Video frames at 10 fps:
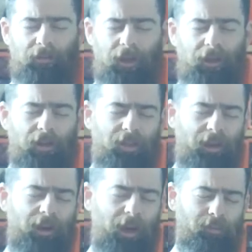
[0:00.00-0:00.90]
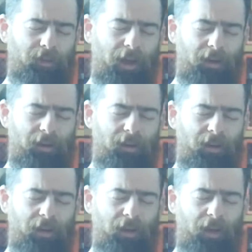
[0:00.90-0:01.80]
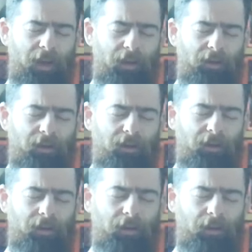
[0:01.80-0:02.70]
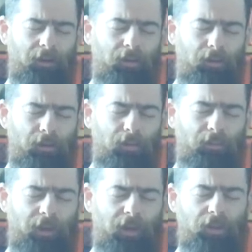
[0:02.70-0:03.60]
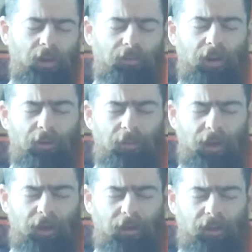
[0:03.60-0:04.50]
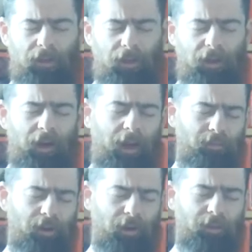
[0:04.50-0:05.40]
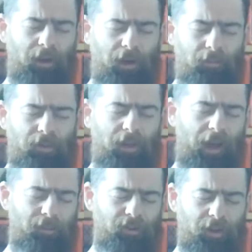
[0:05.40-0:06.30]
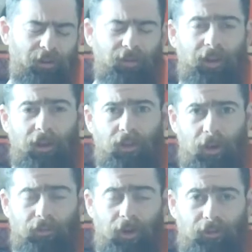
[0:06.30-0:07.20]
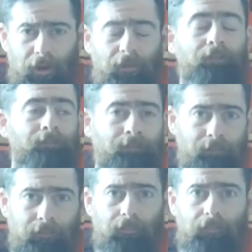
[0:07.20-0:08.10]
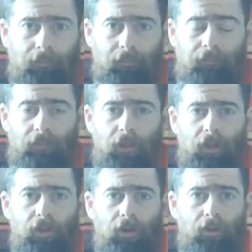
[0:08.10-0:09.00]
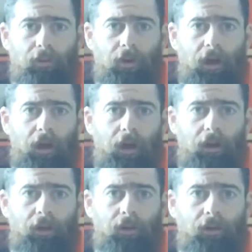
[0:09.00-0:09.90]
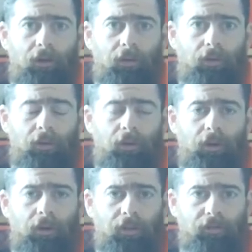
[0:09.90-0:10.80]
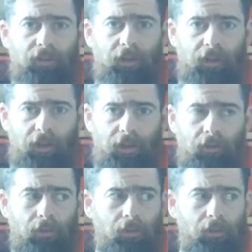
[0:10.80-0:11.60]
making a thing an object, and you being a subject making the thing an object becomes the object of the next subject, right? So the feeling